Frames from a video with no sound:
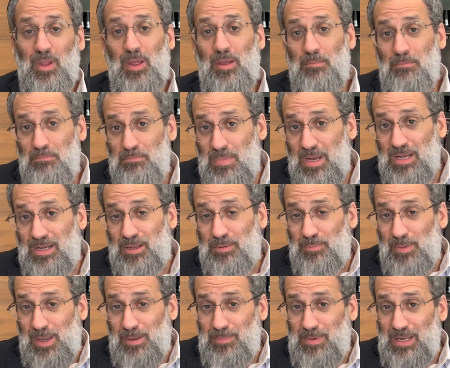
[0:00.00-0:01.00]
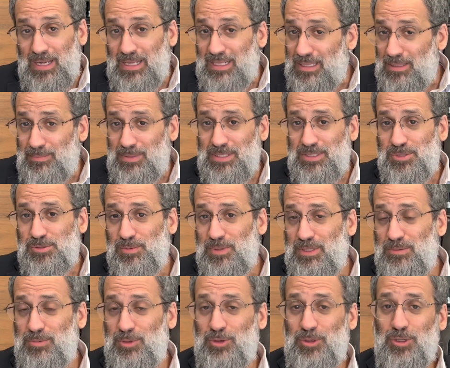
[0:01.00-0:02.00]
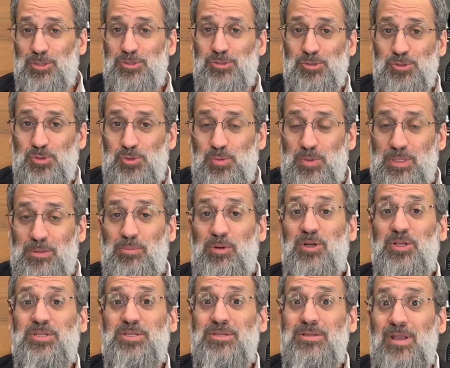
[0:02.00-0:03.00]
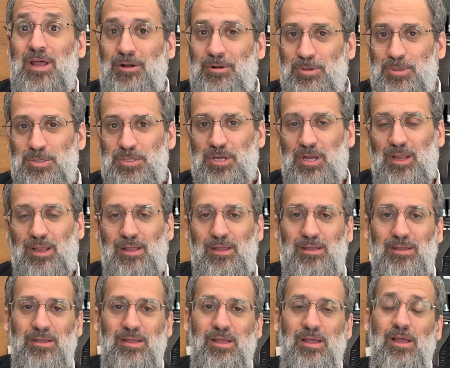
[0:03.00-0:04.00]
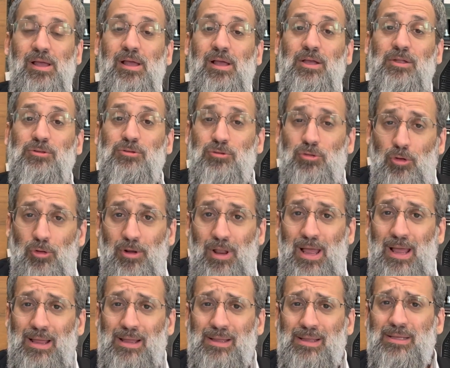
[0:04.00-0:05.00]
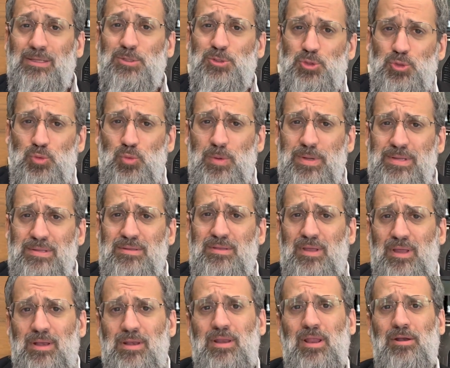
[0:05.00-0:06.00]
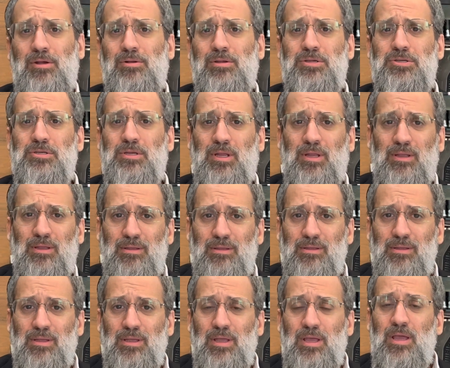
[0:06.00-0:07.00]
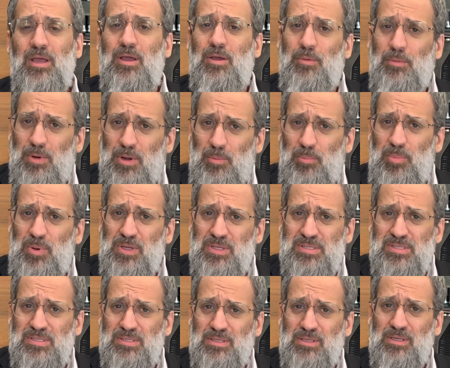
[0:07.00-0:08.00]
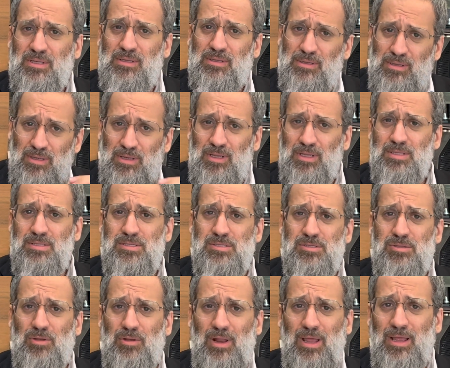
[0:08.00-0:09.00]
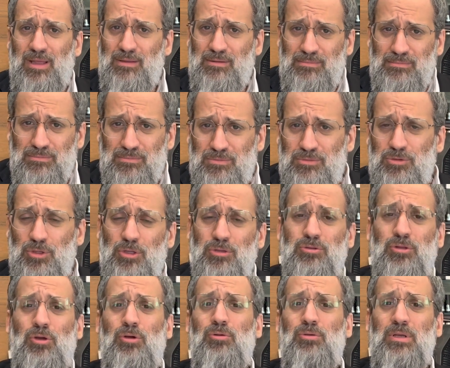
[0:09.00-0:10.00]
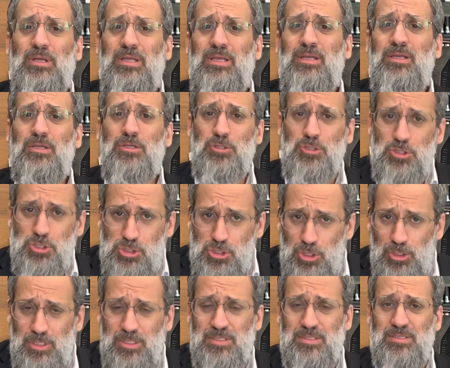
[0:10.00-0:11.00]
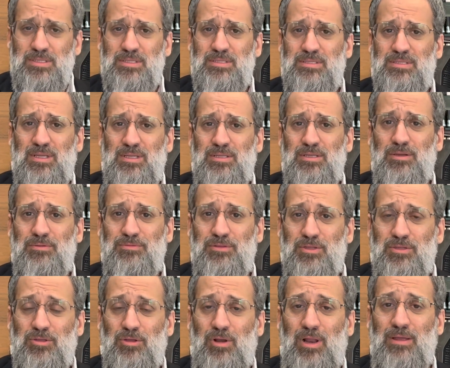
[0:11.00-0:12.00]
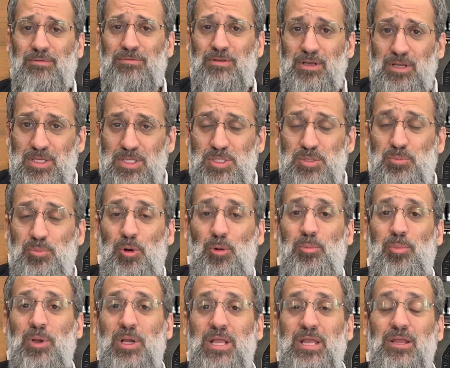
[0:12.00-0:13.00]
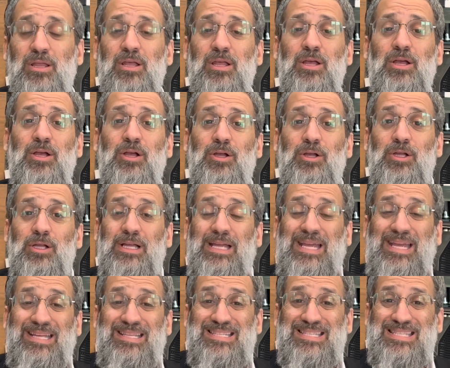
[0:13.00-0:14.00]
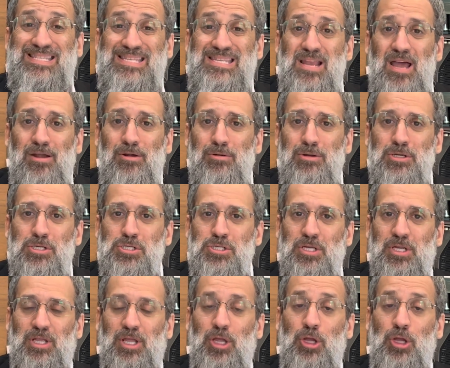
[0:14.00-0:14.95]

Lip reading: Milk may be a little bit sweet, but not so sweet, but it's nourishing. Torah is sweet and nourishing. When a person learns Torah, not only he enjoys the study of the Torah if he learns properly, it's nourishing.